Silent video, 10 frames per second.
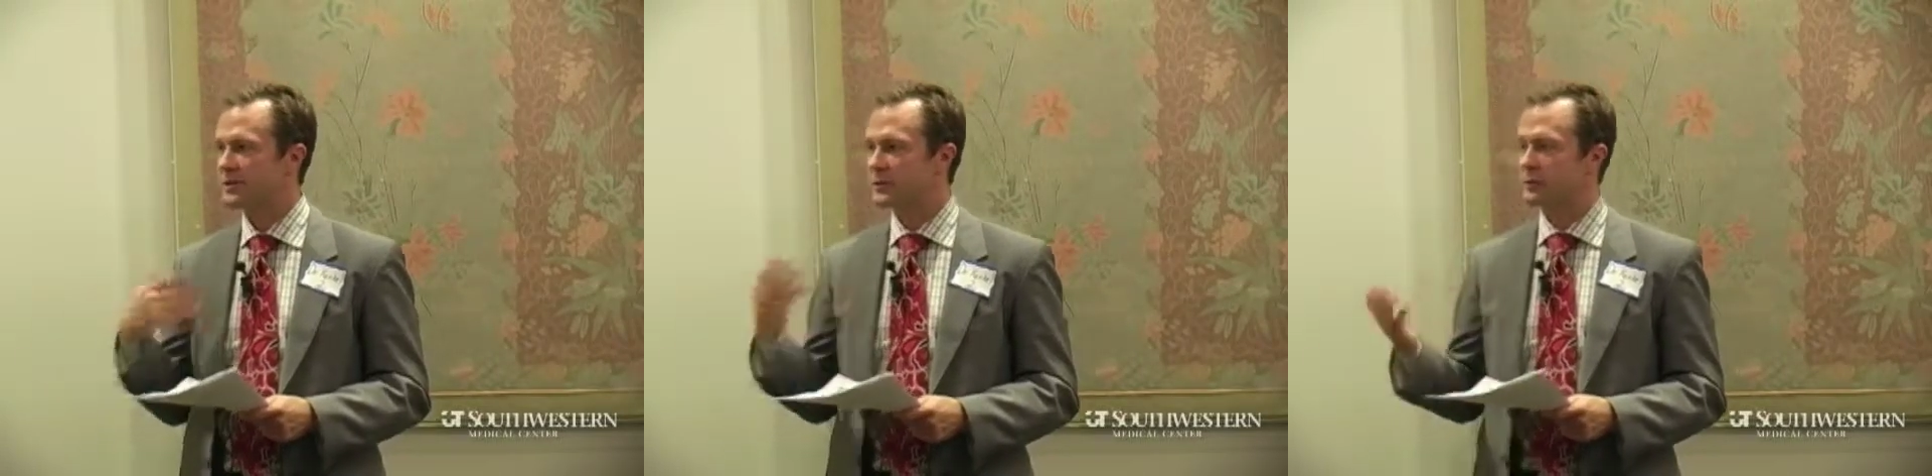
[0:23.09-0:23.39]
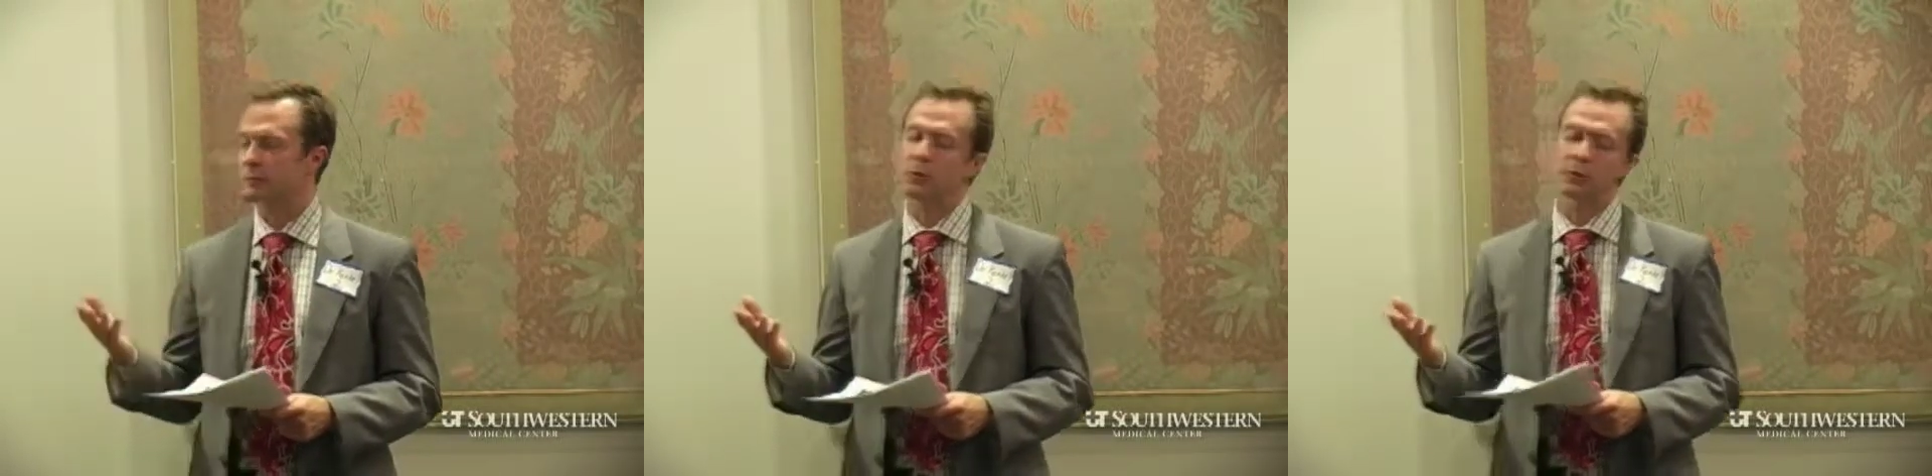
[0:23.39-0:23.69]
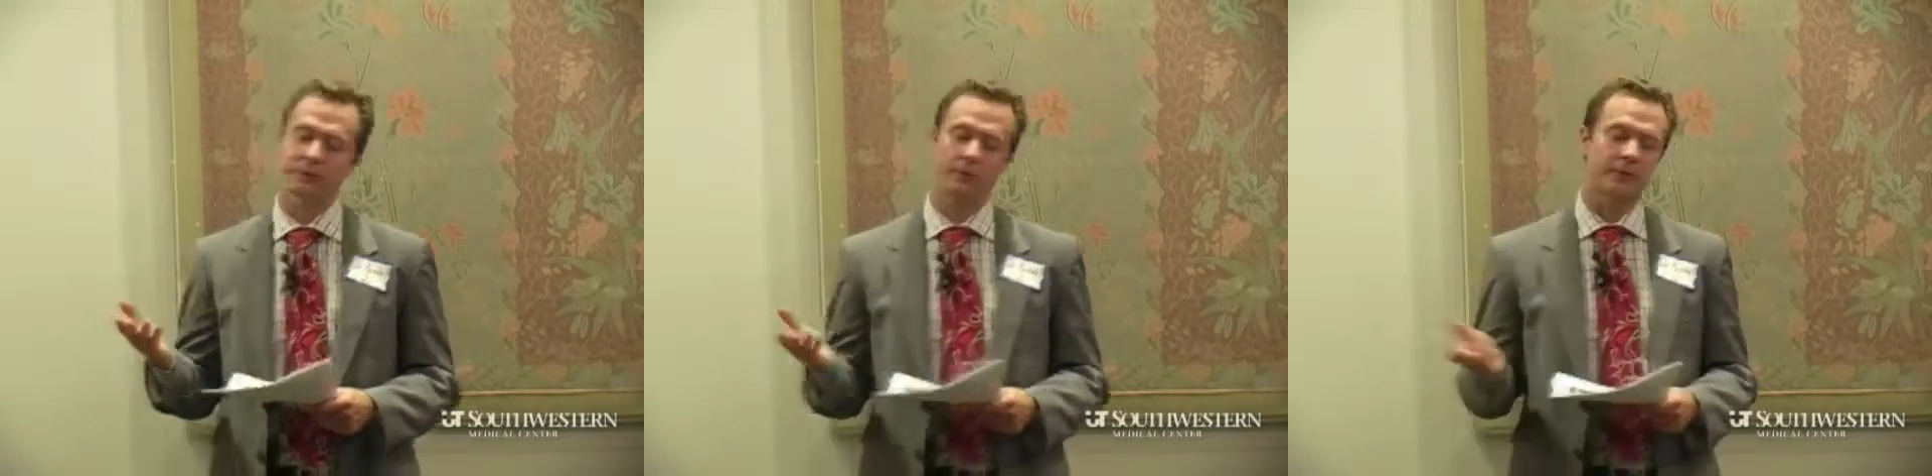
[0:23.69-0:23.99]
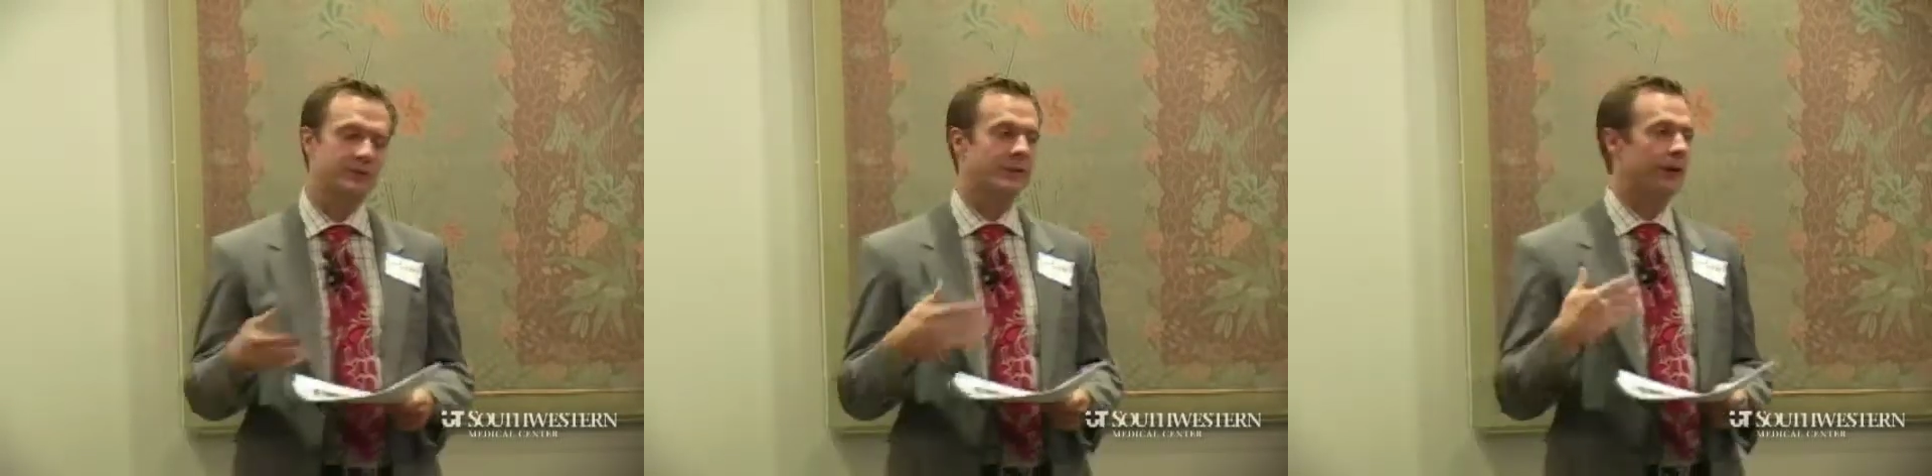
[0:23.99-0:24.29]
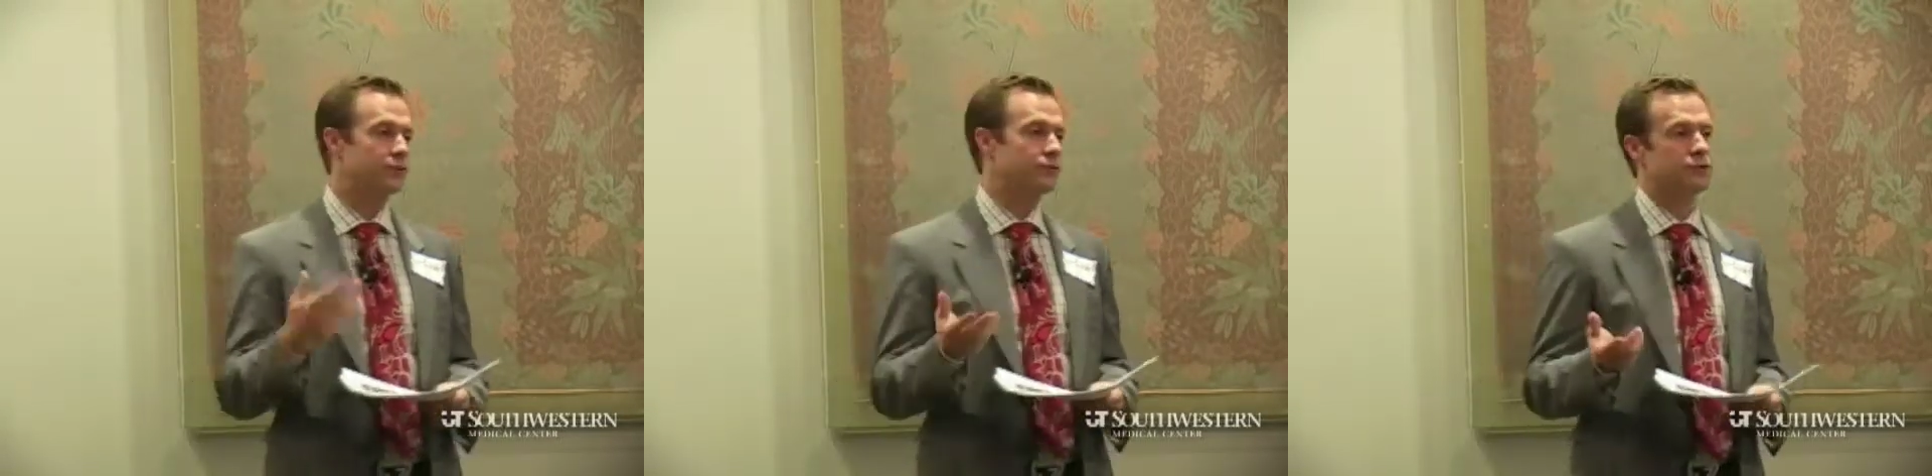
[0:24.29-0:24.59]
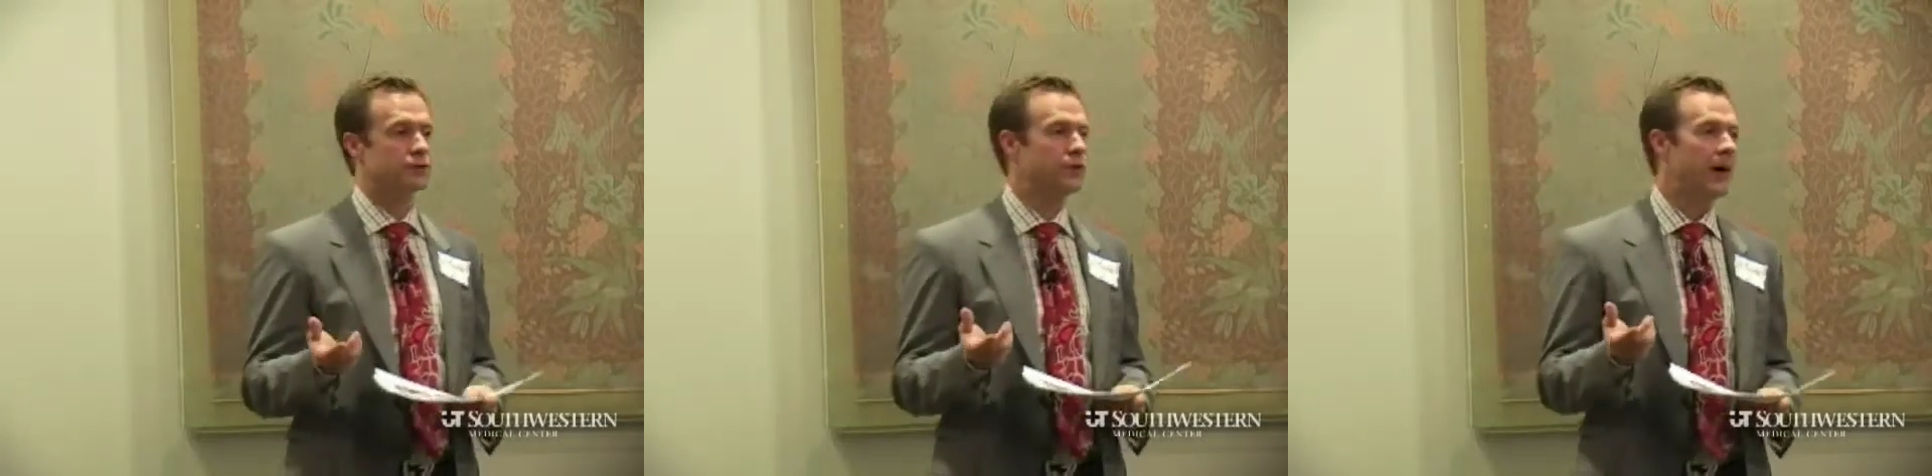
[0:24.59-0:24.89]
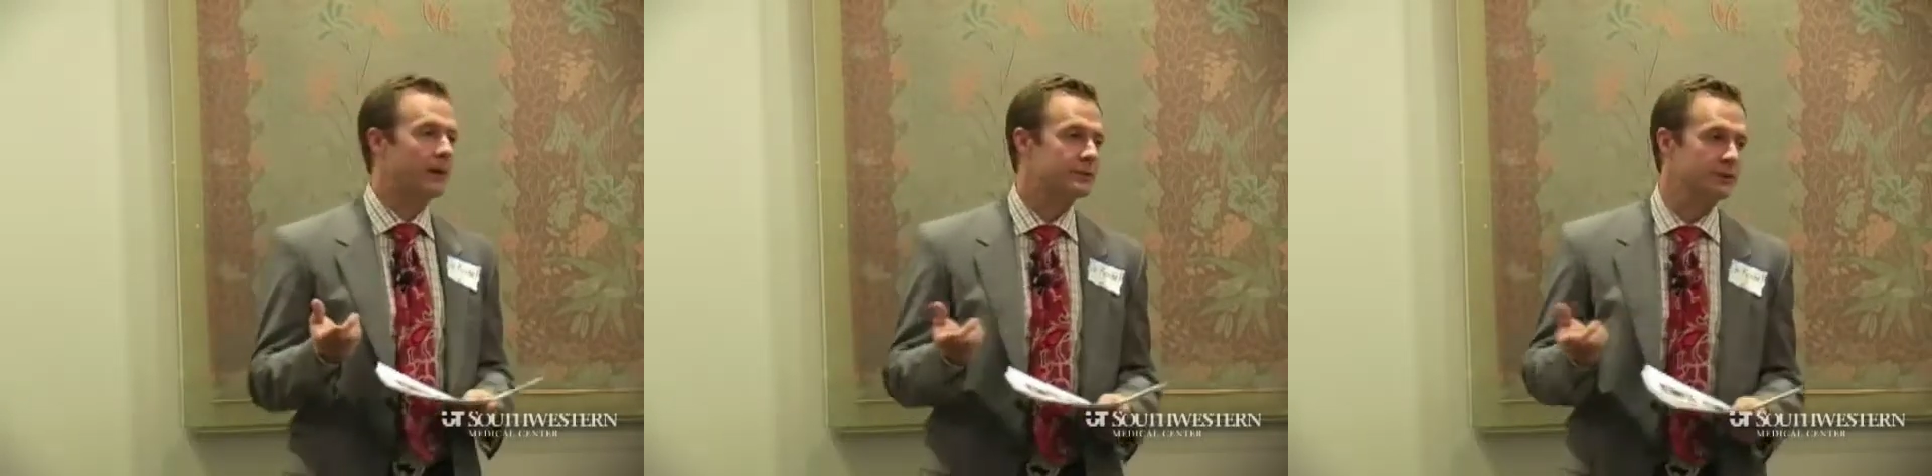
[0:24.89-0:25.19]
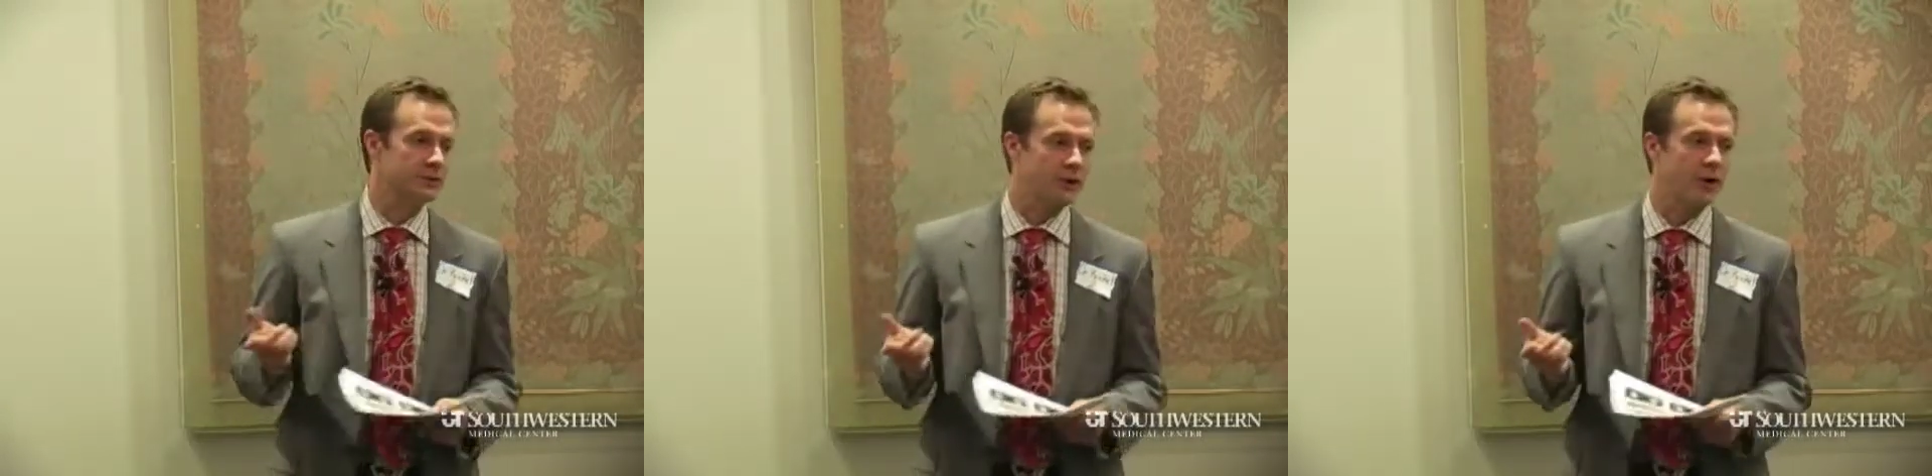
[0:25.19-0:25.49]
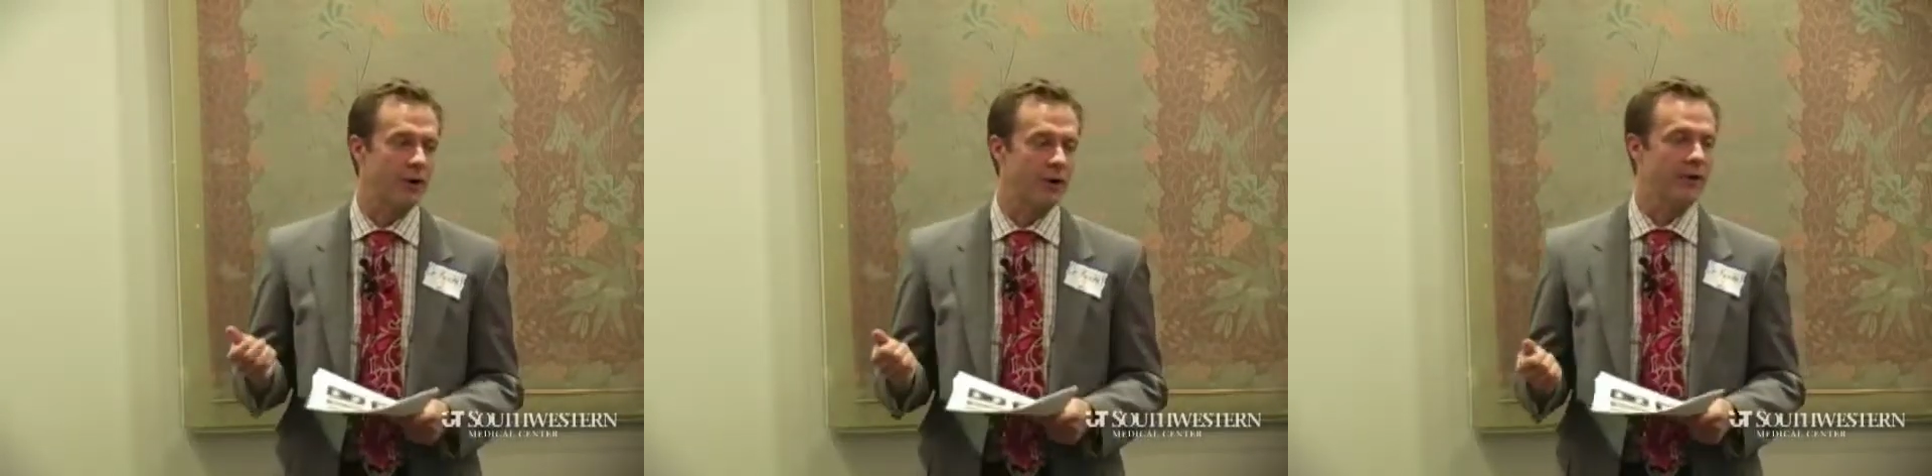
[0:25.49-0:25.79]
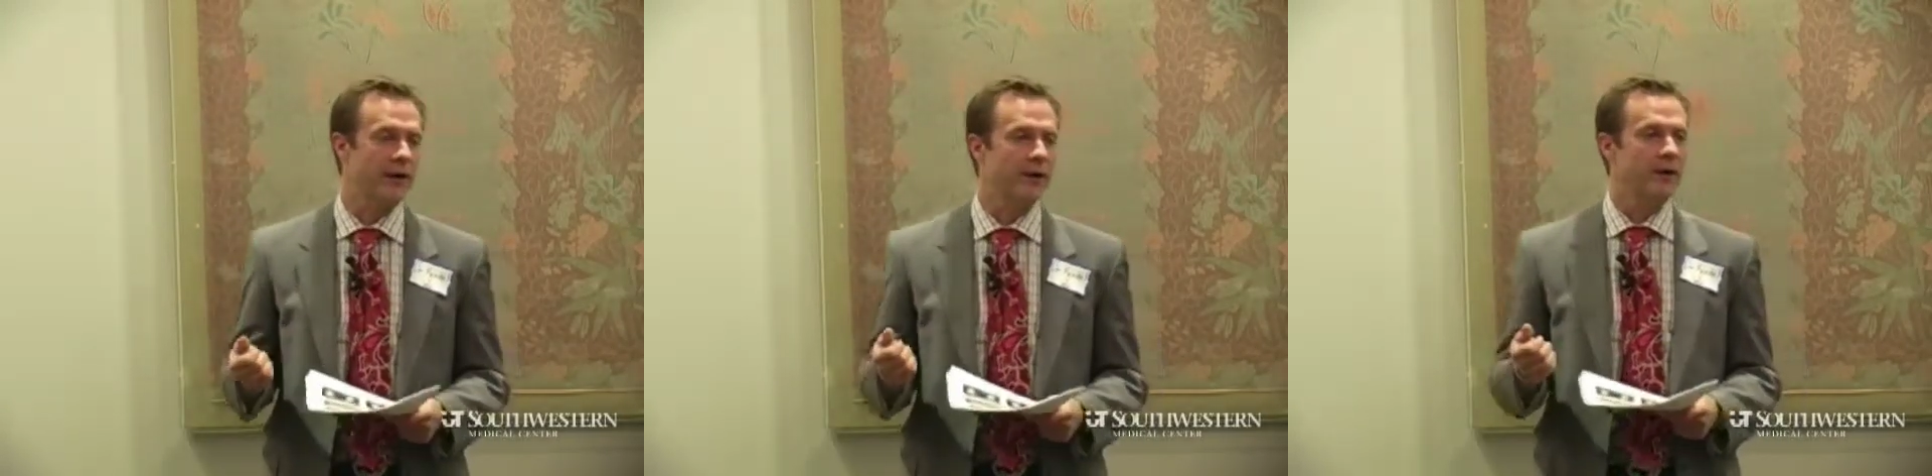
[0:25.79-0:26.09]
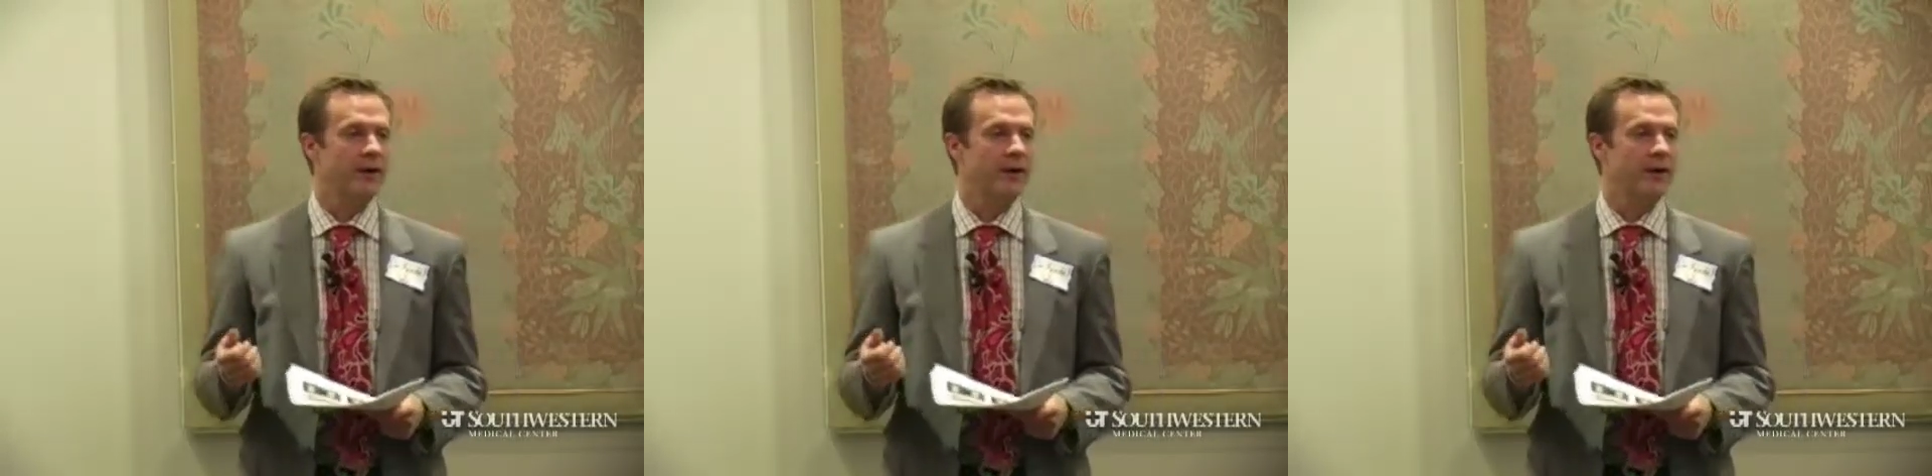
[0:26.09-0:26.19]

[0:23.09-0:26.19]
you explore some of these non-surgical options are that